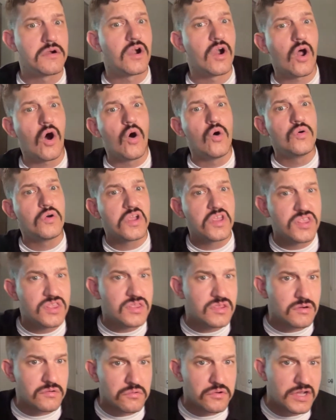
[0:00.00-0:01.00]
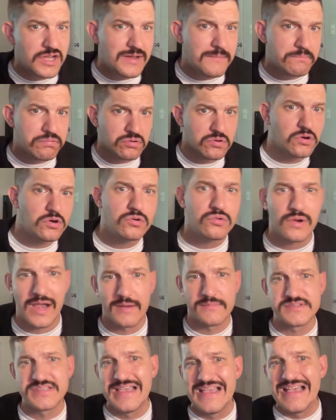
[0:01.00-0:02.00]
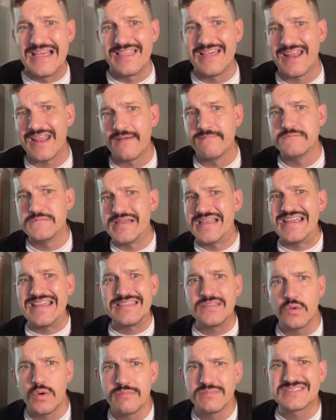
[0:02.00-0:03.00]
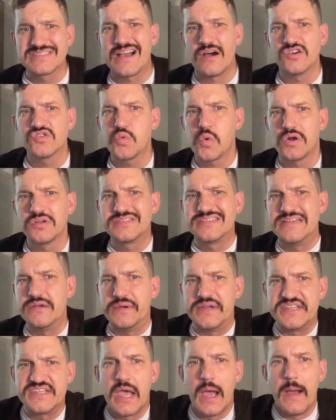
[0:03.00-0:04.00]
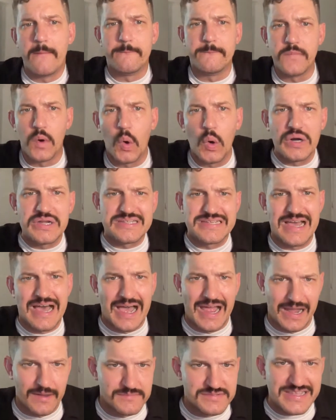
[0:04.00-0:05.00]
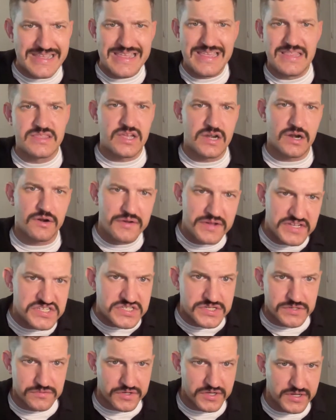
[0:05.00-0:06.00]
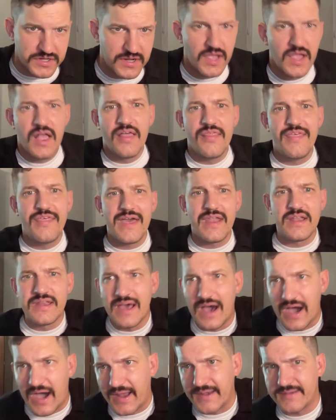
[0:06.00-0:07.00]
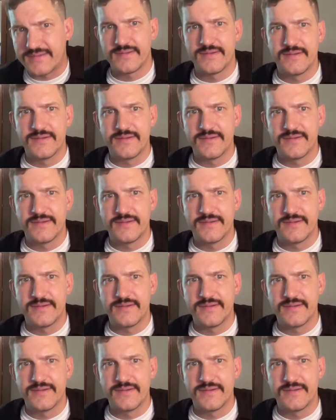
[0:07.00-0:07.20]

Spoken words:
only 3 programs that have made the Women's College World Series more times in their history than not.